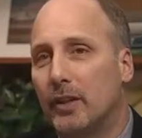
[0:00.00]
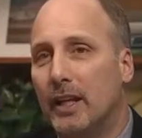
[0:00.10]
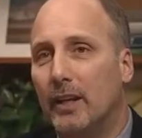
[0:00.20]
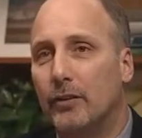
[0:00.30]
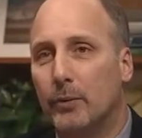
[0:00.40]

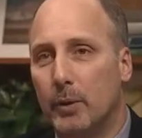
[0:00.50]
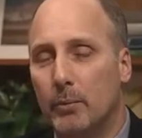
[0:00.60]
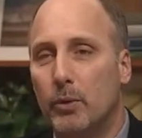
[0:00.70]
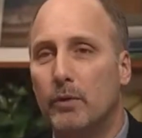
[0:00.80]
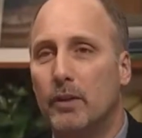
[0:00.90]
is the
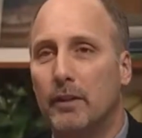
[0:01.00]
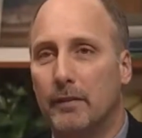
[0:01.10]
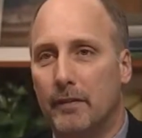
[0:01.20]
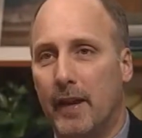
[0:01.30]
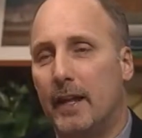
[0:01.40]
removal of
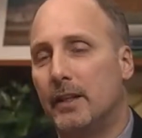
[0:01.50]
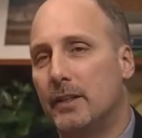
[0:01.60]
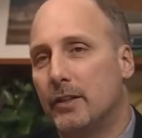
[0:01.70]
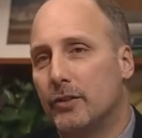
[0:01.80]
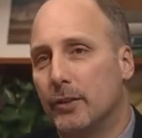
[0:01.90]
fatty
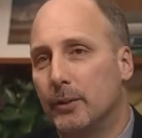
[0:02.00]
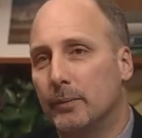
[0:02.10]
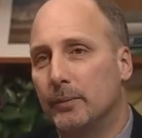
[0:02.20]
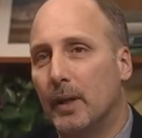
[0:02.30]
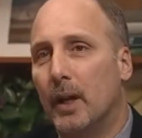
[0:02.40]
tissue
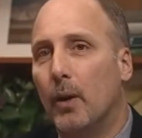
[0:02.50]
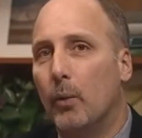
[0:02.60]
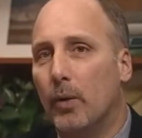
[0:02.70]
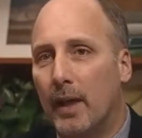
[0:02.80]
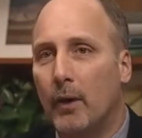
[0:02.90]

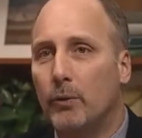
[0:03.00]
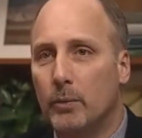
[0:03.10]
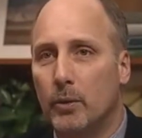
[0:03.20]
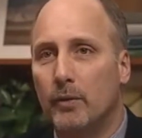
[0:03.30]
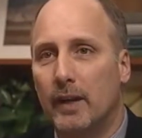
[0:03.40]
without
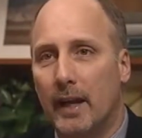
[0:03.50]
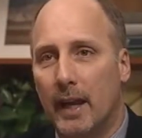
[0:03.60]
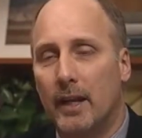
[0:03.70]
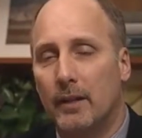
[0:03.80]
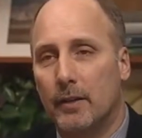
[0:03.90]
removing
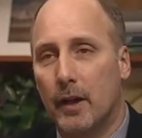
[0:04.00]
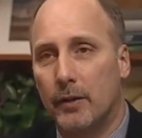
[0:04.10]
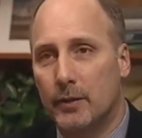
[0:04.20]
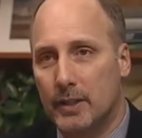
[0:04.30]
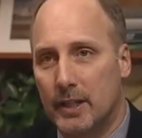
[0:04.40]
any
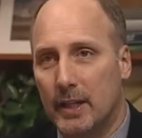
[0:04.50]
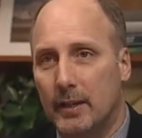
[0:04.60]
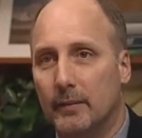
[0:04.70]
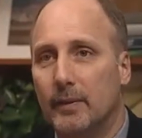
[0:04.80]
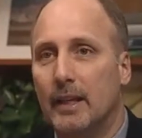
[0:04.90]
other
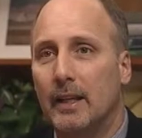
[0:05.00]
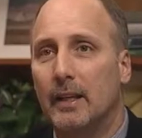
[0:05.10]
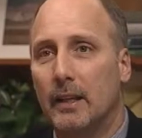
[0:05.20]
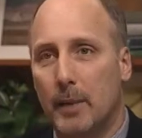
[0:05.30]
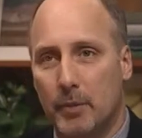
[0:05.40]
skin.
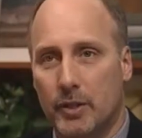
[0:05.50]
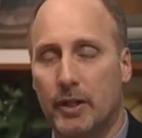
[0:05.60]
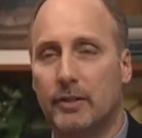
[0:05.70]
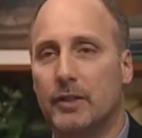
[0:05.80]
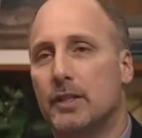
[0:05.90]

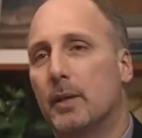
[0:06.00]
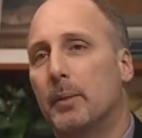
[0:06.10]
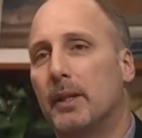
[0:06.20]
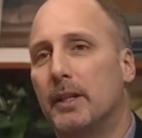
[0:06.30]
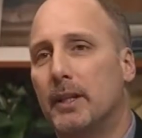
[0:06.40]
Liposuction is
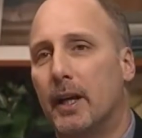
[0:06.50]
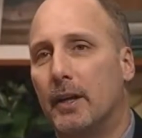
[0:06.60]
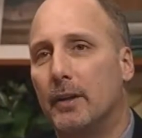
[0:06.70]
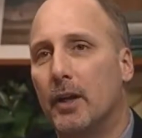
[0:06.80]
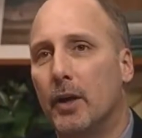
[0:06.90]
typically
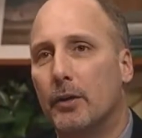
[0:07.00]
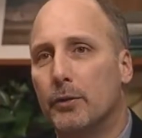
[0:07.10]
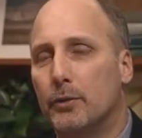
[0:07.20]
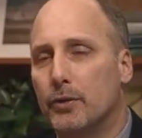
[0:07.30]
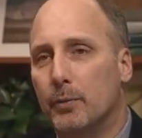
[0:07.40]
done
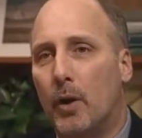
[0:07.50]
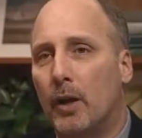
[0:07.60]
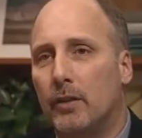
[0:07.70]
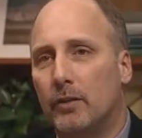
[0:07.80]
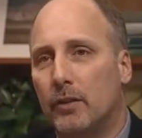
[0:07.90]
through small
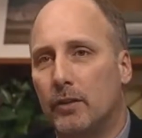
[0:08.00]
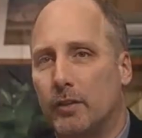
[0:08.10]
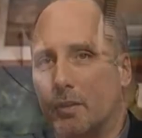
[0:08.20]
incisions